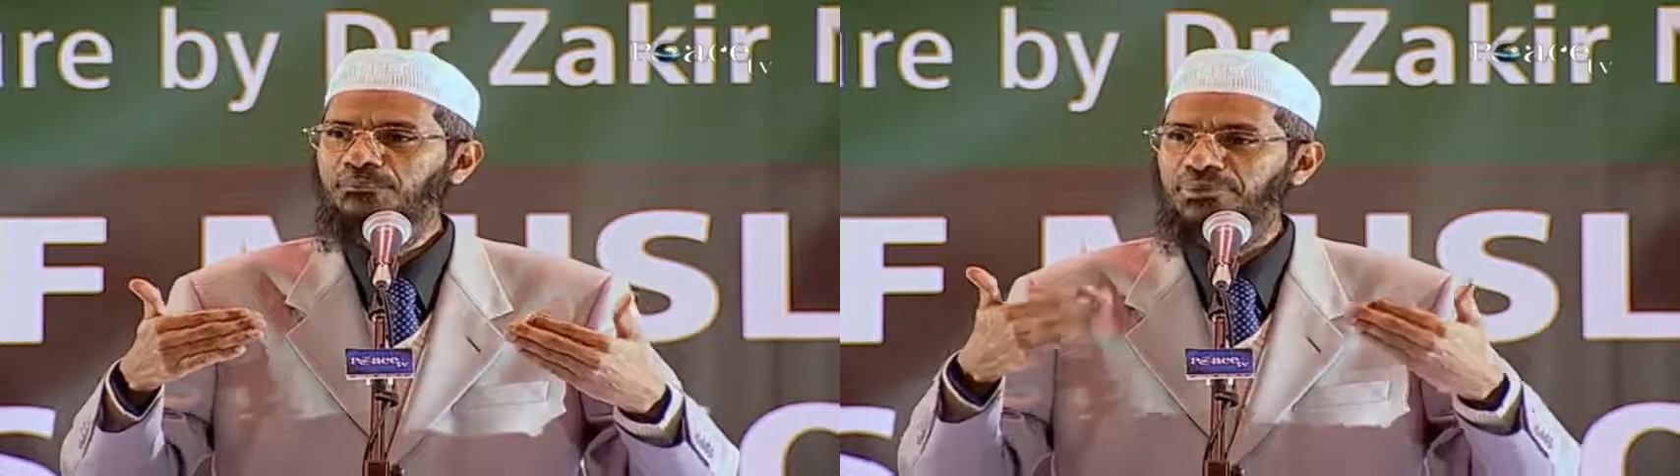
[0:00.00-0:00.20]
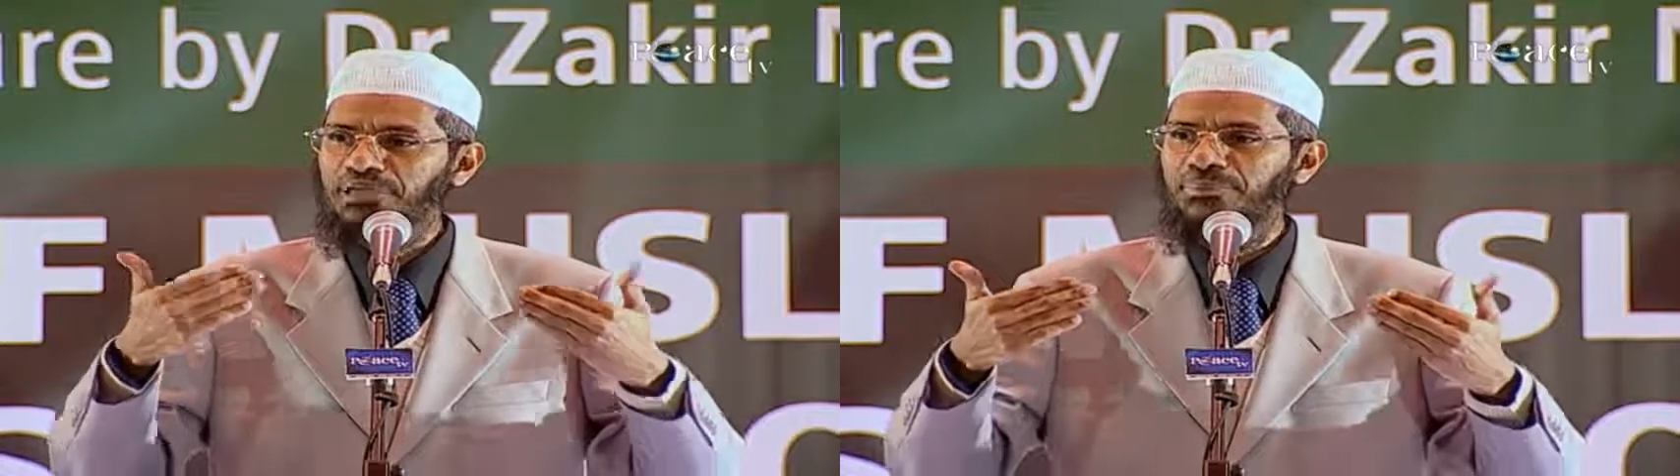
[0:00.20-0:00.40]

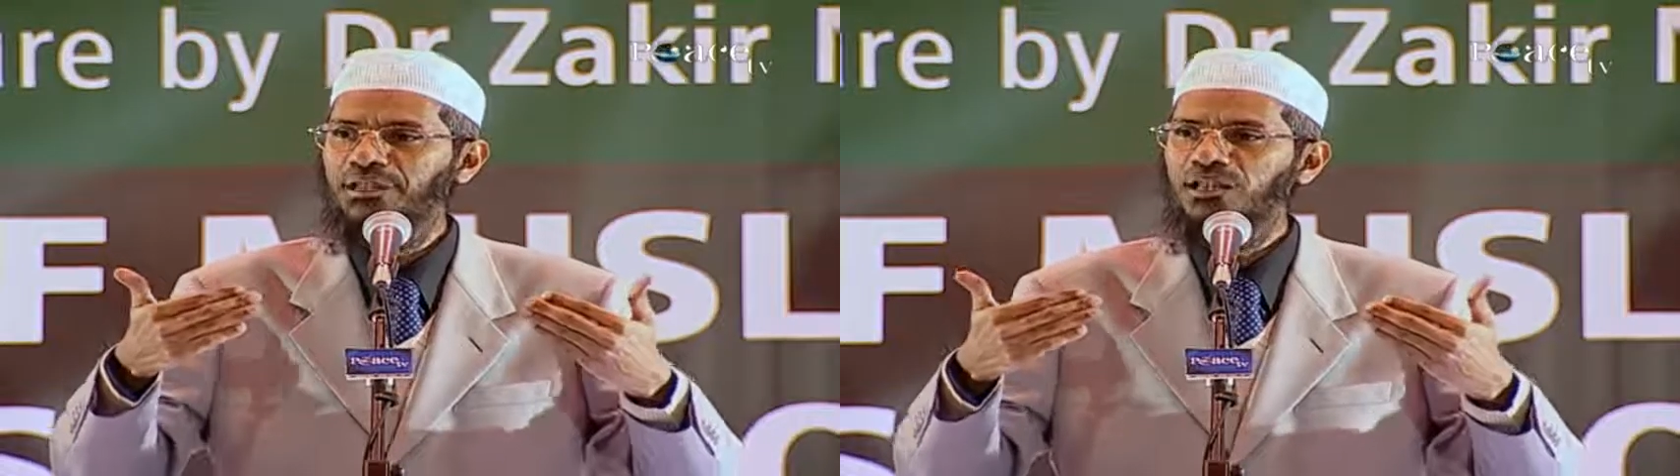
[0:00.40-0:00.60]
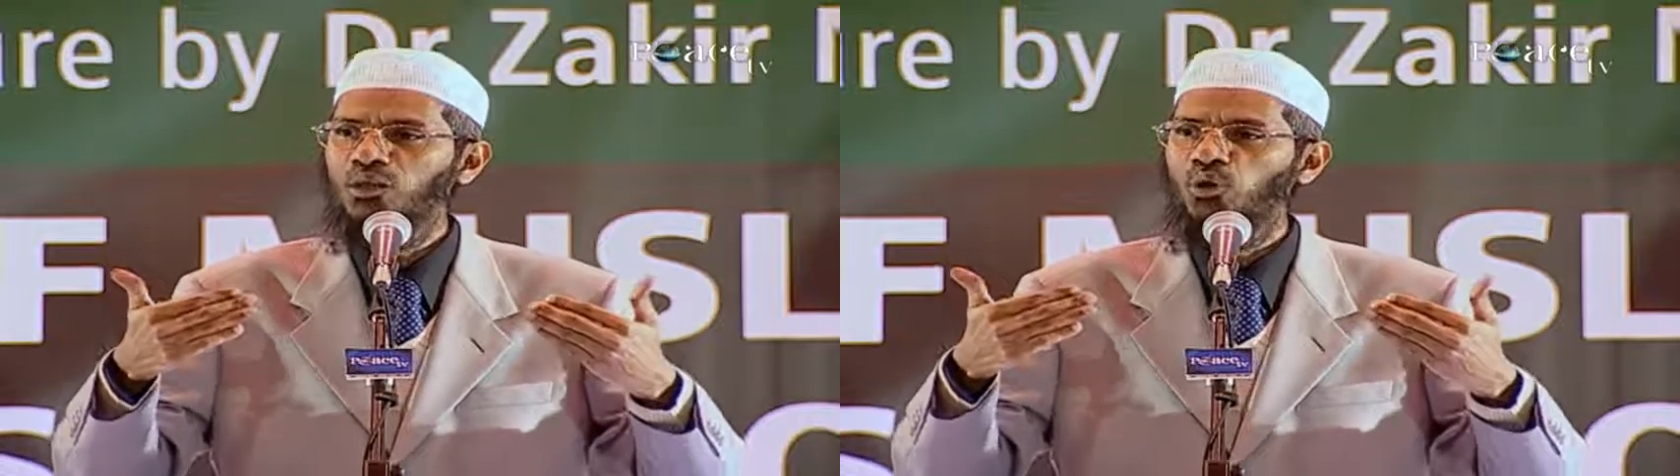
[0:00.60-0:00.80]

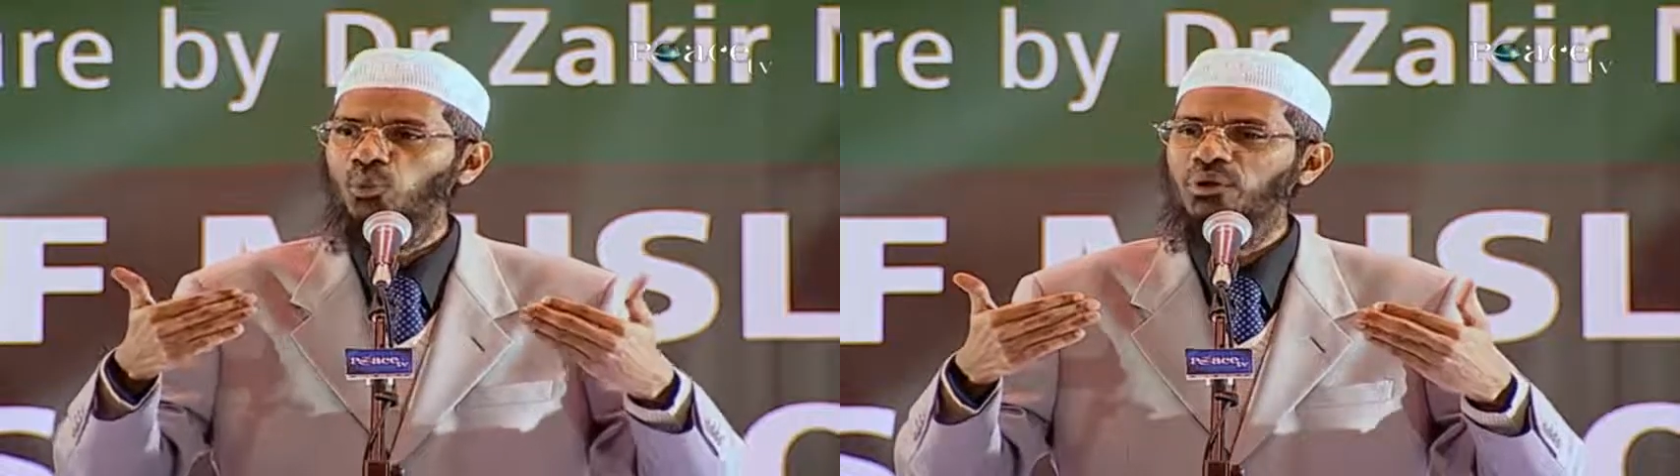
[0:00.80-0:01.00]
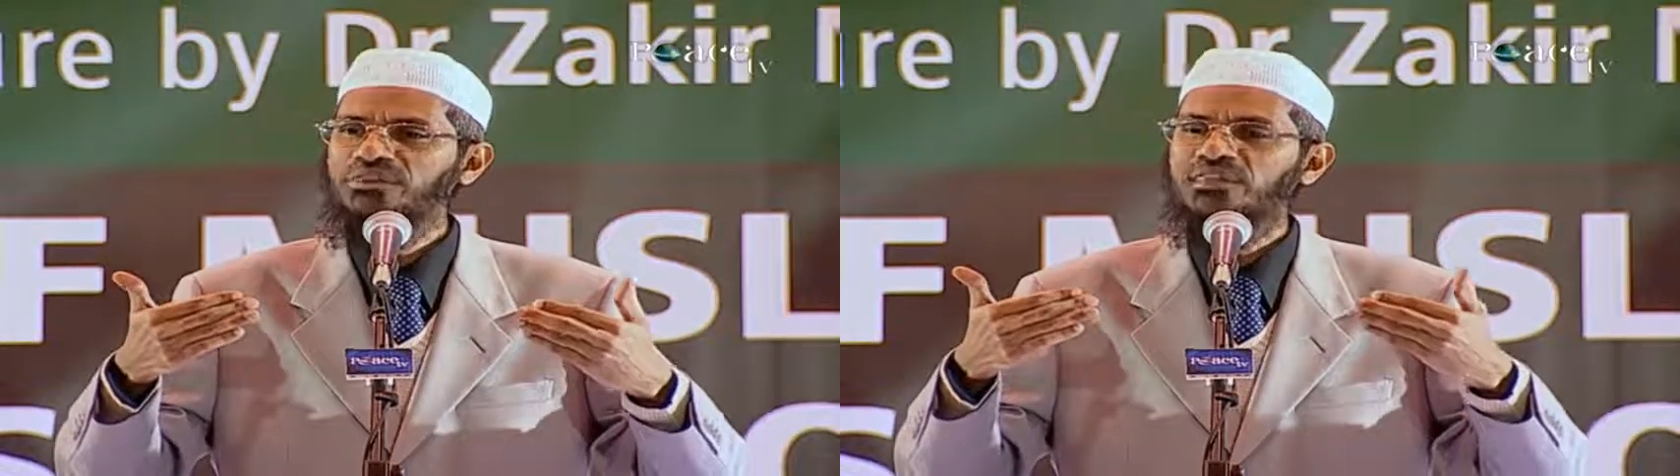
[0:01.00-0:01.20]
people
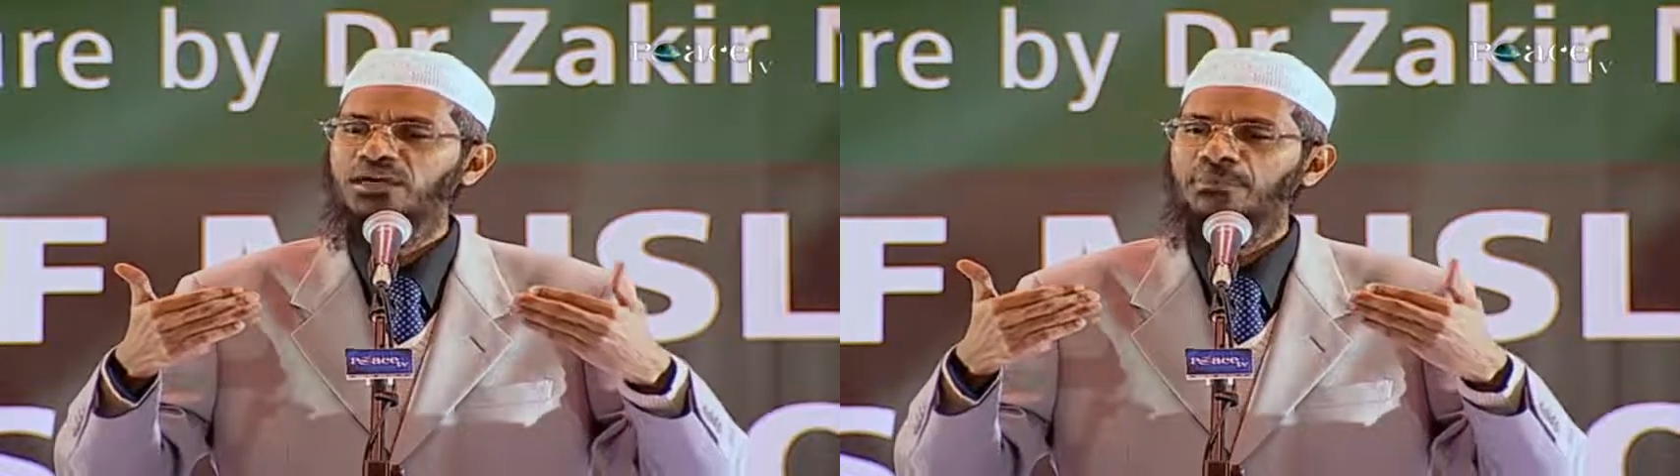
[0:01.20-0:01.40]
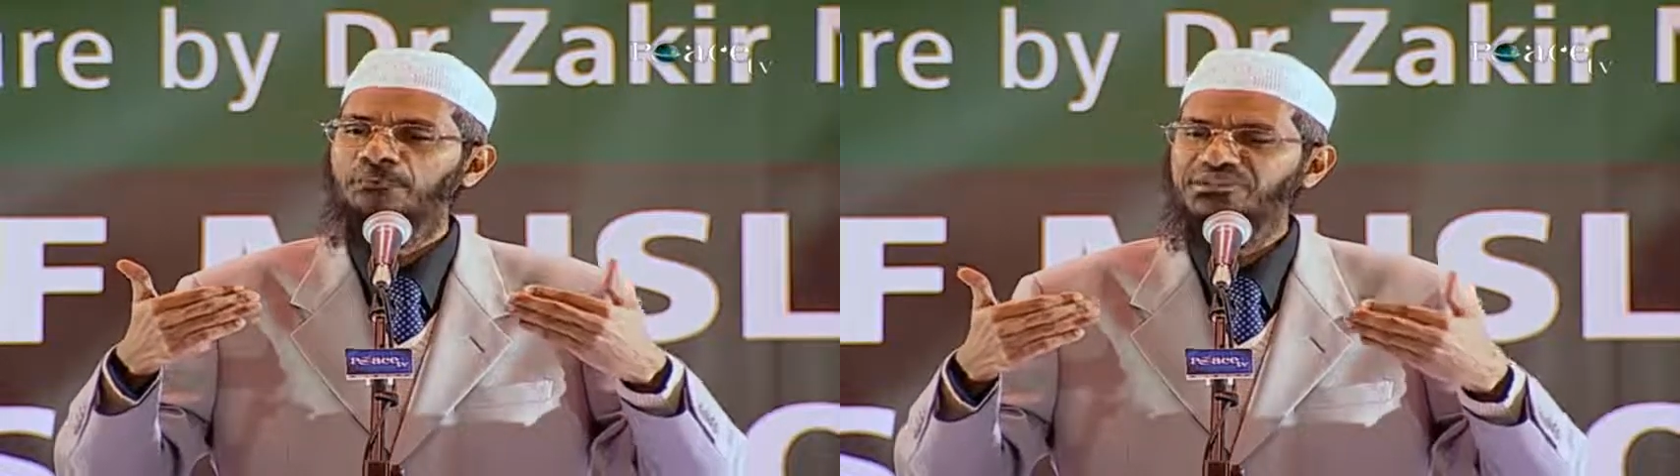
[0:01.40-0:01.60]
with
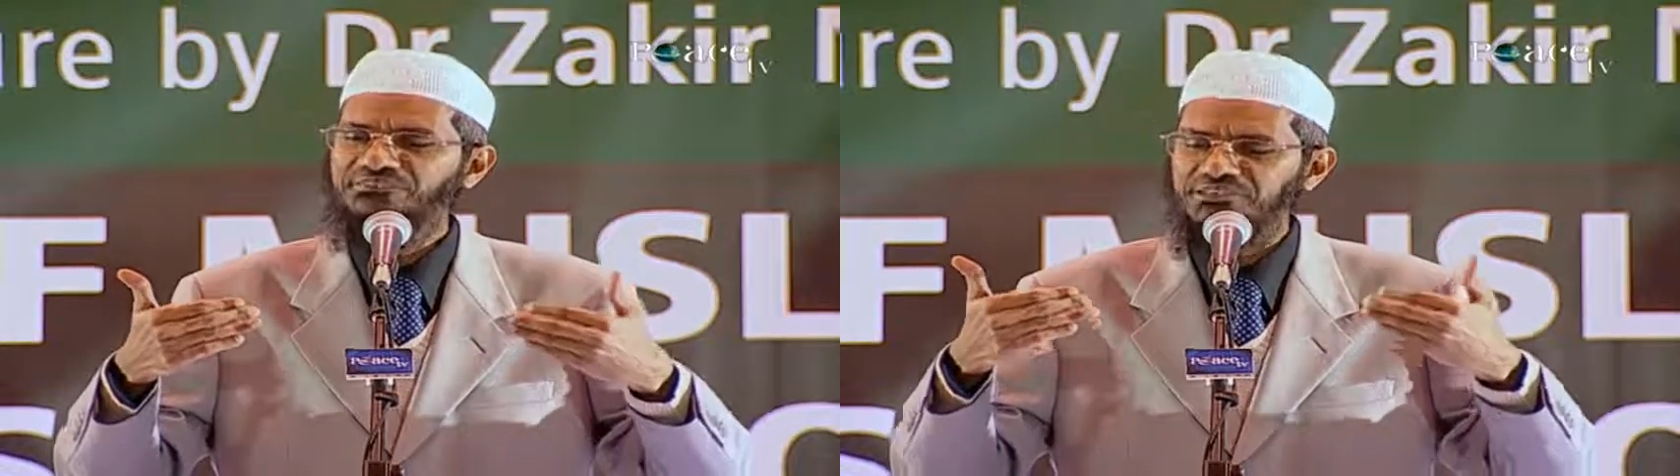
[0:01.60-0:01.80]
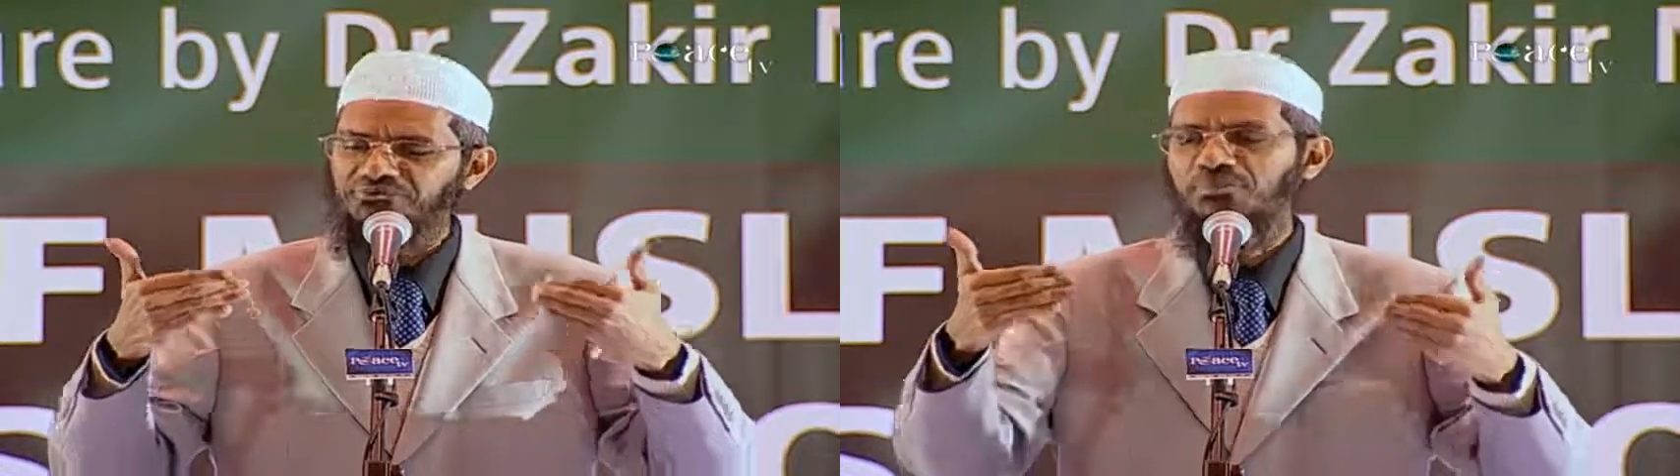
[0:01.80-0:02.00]

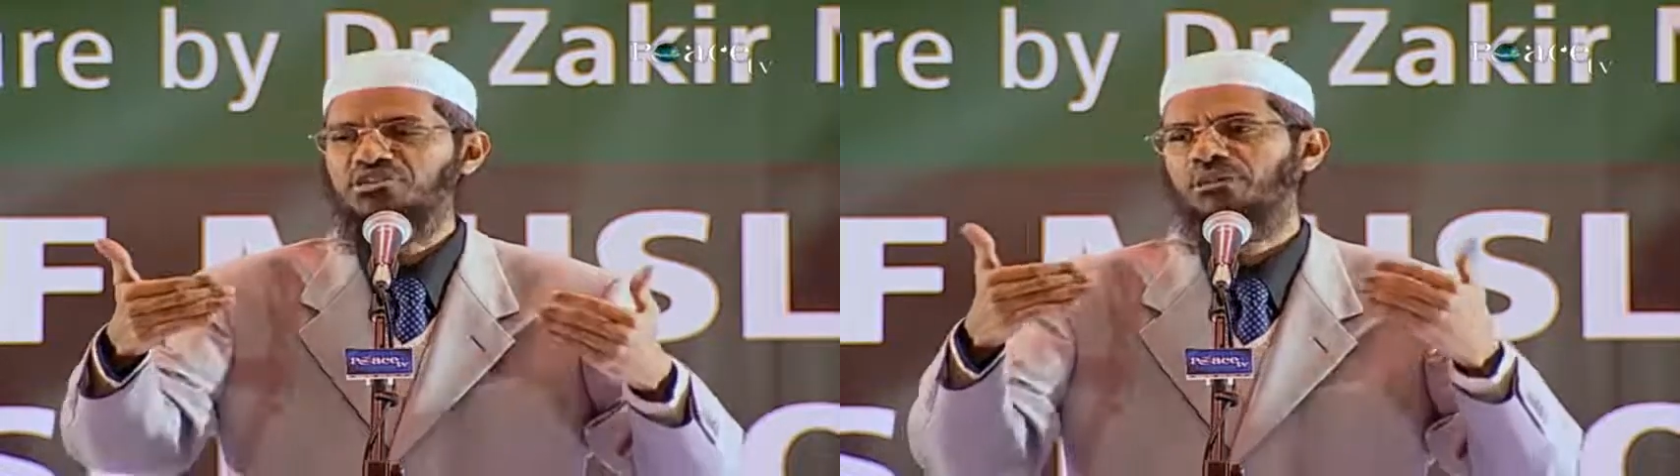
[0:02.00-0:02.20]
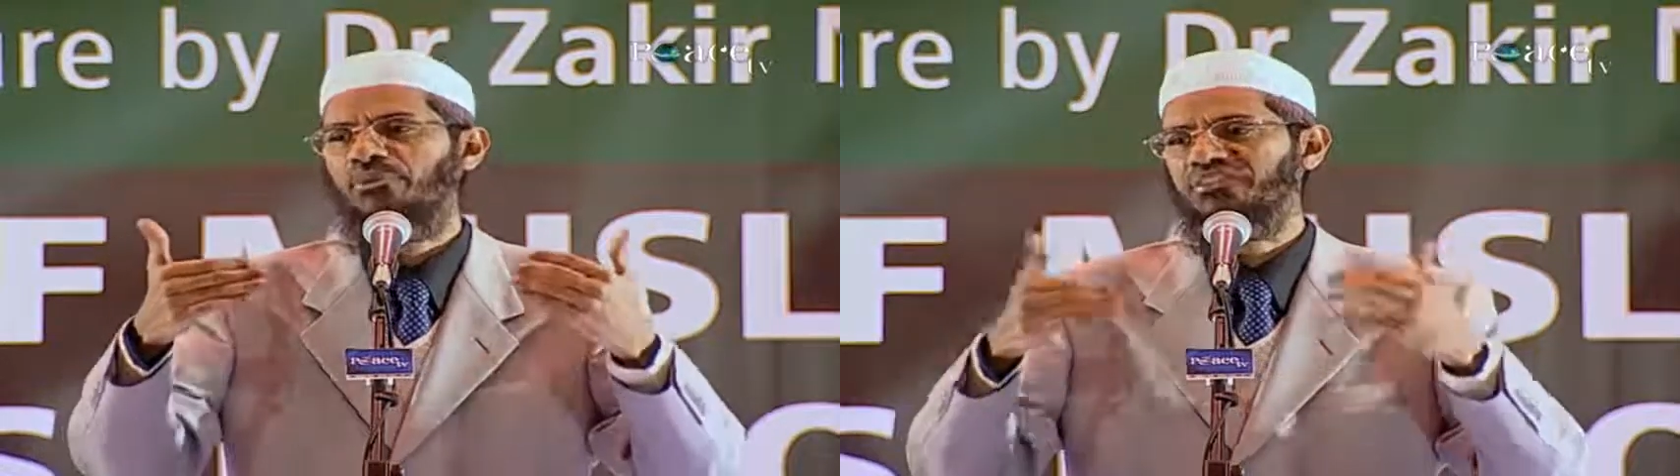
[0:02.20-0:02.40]
misinformation about